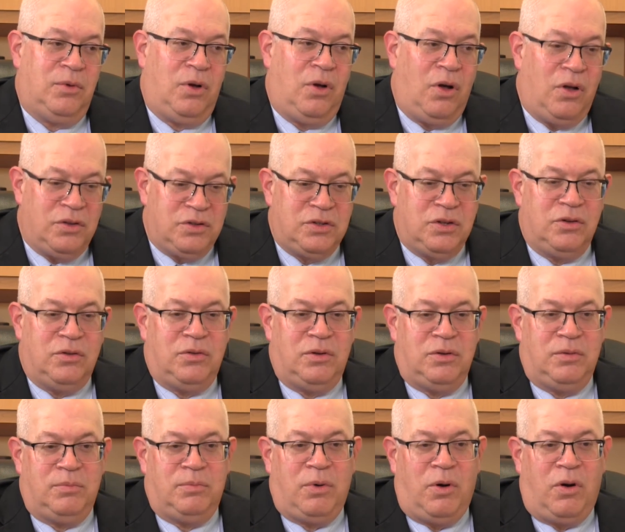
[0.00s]

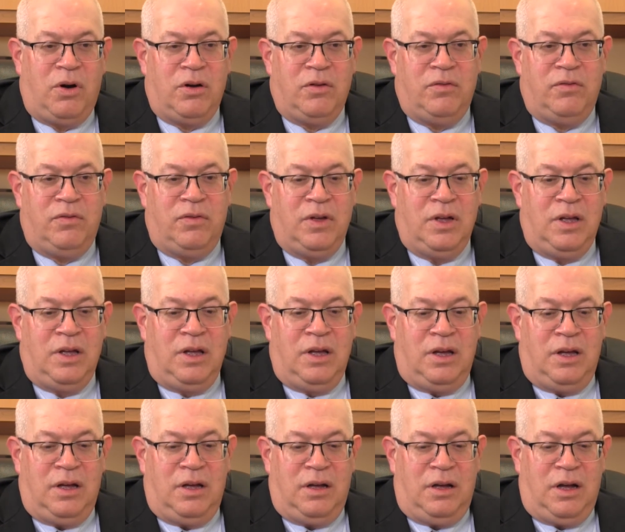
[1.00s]
Also, part of
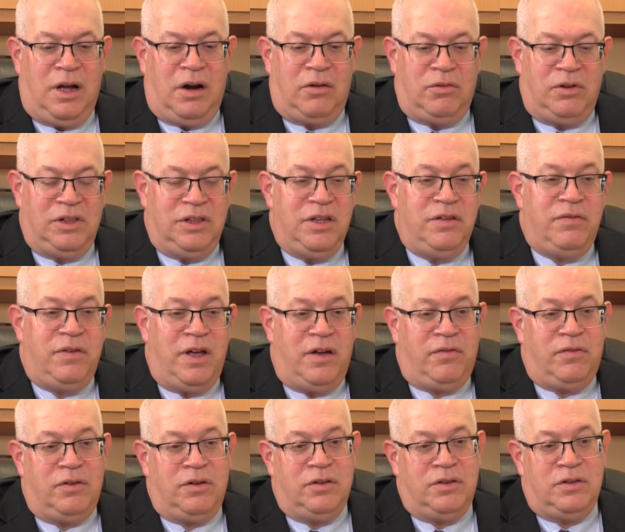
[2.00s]
our relief
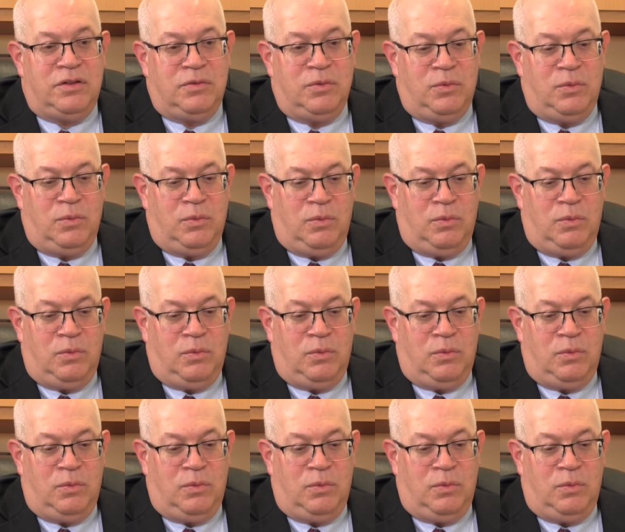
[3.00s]
efforts